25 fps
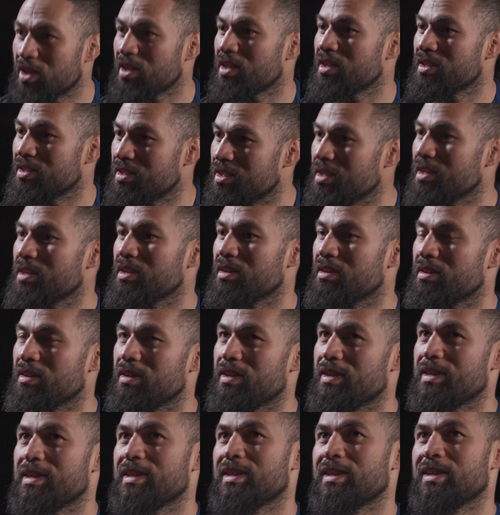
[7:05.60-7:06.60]
I can see
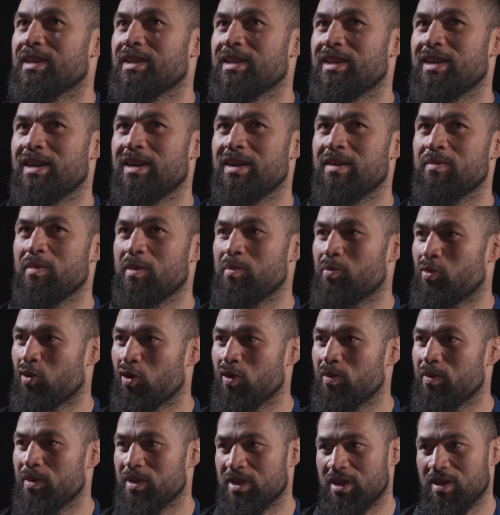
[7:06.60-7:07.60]

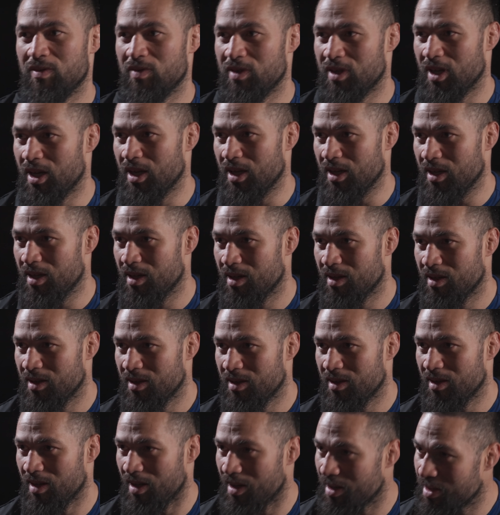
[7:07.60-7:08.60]
improvements every day
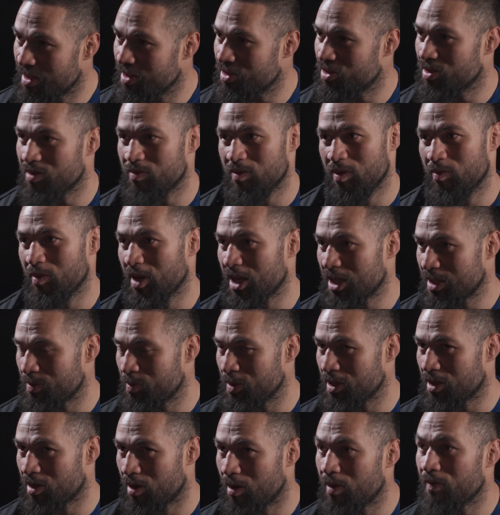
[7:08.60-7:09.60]
in the gym, it makes
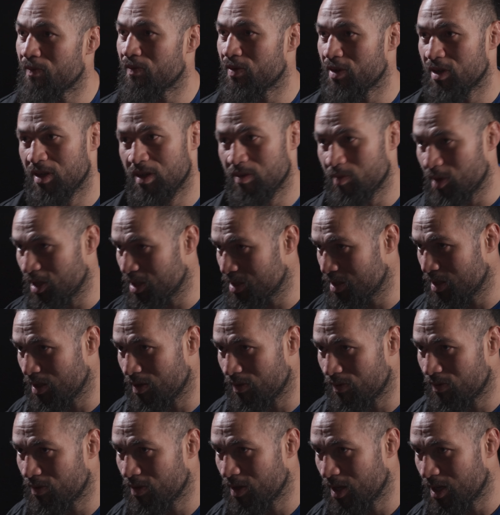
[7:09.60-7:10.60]
me confident in
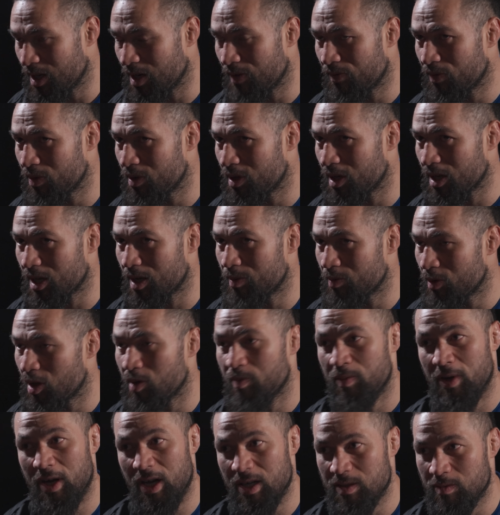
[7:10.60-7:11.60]
myself. And I feel like I'm
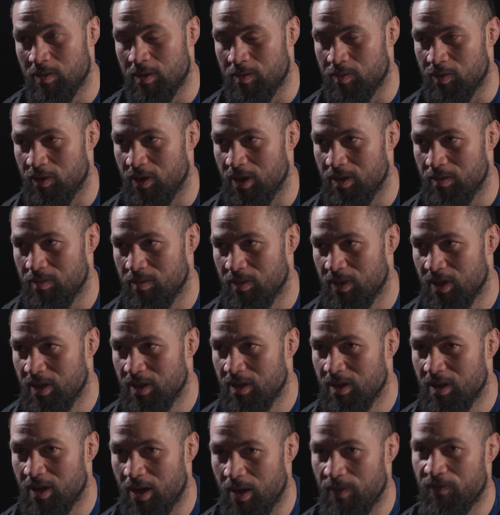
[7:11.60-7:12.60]
not past my prime.
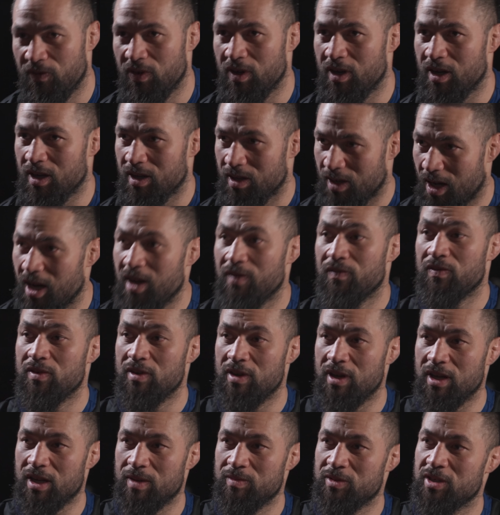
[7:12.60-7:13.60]
I feel
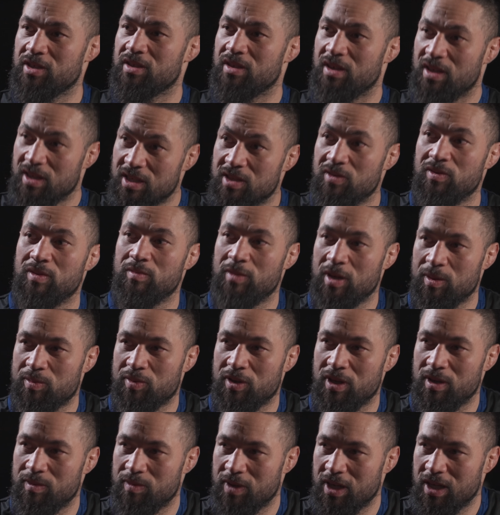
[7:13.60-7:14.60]
like I'm just entering my
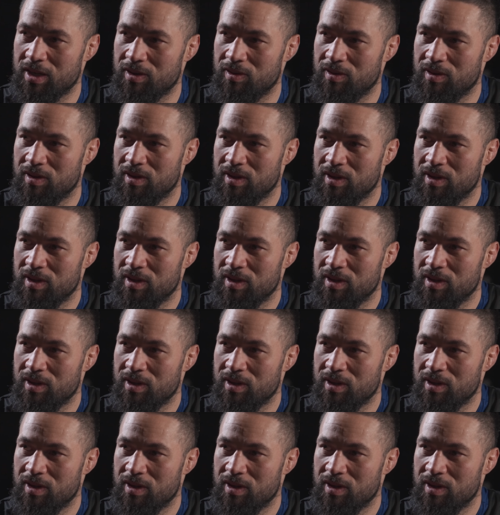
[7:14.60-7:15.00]
prime now.